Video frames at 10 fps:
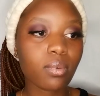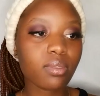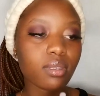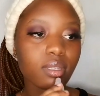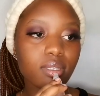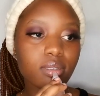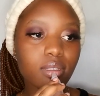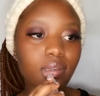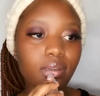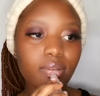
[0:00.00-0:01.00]
I think that's
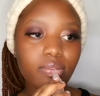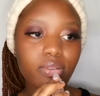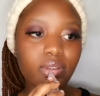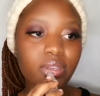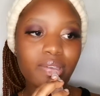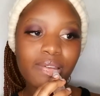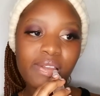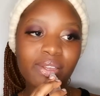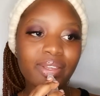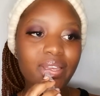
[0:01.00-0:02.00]
enough.
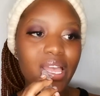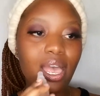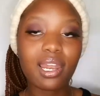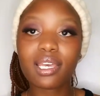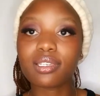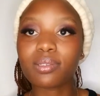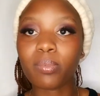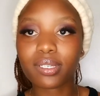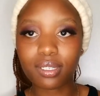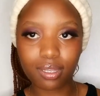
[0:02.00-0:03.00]
I like this
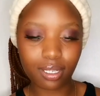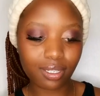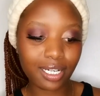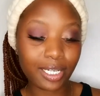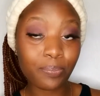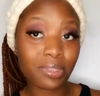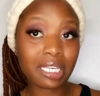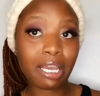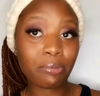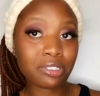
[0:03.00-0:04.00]
better than the lip
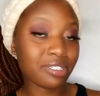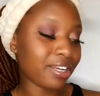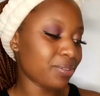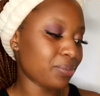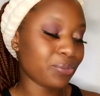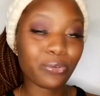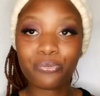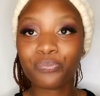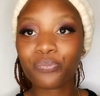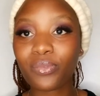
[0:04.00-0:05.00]
thing I was trying to do.
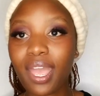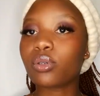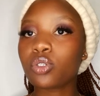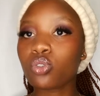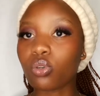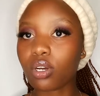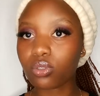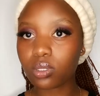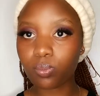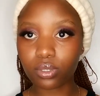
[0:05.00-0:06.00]
I want to now
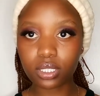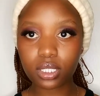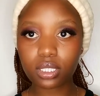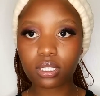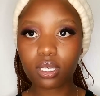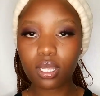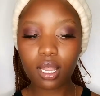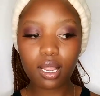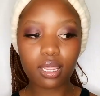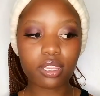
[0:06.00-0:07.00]
spritz
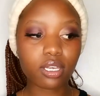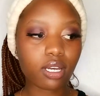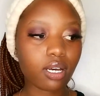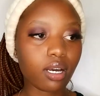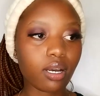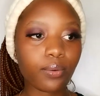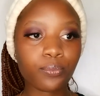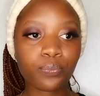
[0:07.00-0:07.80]
the